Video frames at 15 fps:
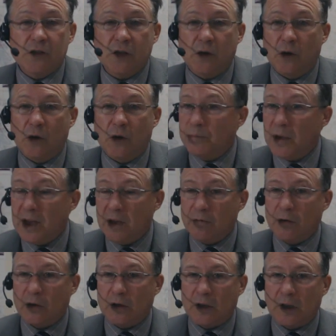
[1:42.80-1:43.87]
So
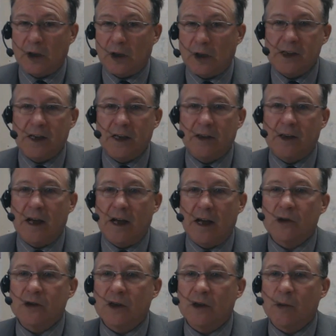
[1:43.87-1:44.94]
if you'd like to get the
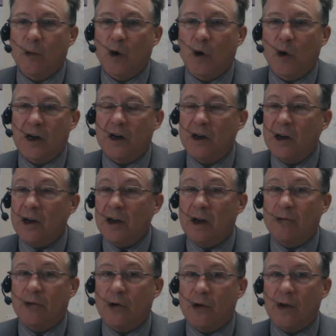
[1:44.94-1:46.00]
house on the market,
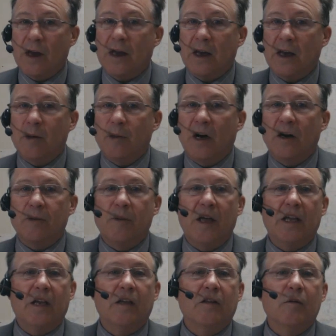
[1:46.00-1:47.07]
if you're thinking about
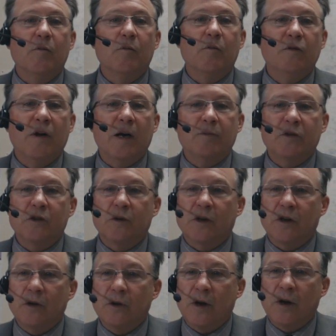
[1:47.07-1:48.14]
making the move up to a
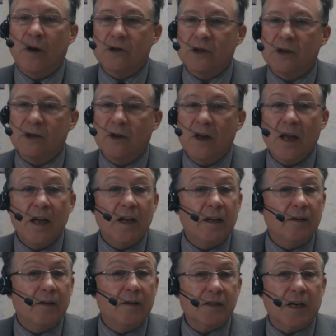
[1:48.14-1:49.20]
new house
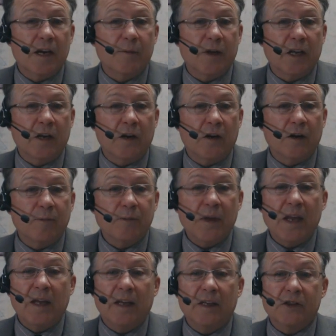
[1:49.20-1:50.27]
this coming year,
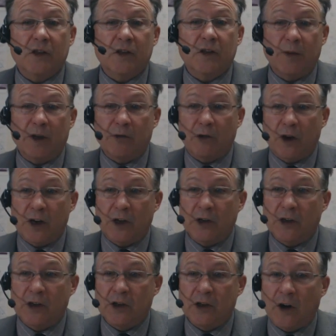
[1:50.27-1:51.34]
it's going to be a very
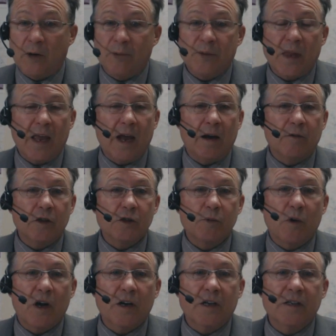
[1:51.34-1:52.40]
good year. Average
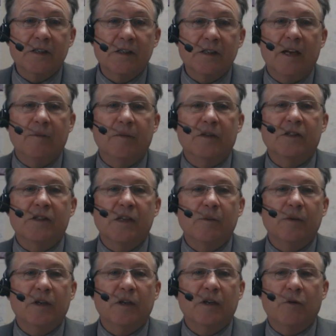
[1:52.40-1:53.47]
market time is
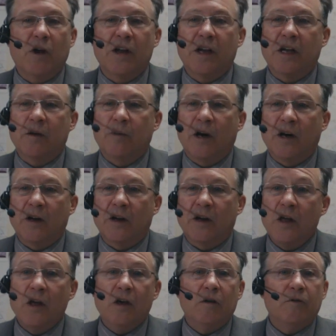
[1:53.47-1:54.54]
typically running about
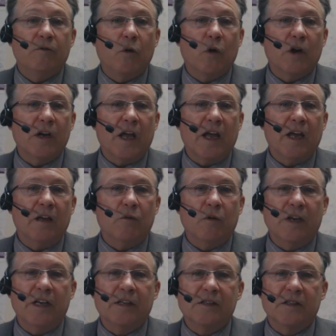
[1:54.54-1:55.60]
four to eight
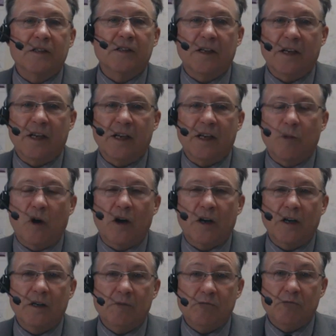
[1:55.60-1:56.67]
weeks in today's
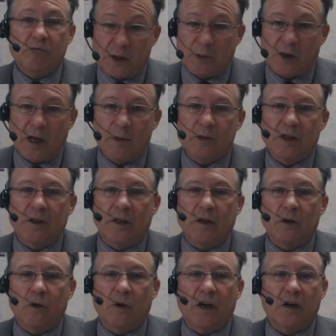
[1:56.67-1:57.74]
market, sometimes a
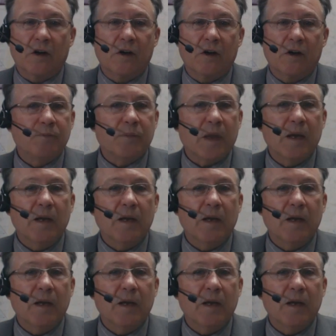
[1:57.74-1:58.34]
little quicker.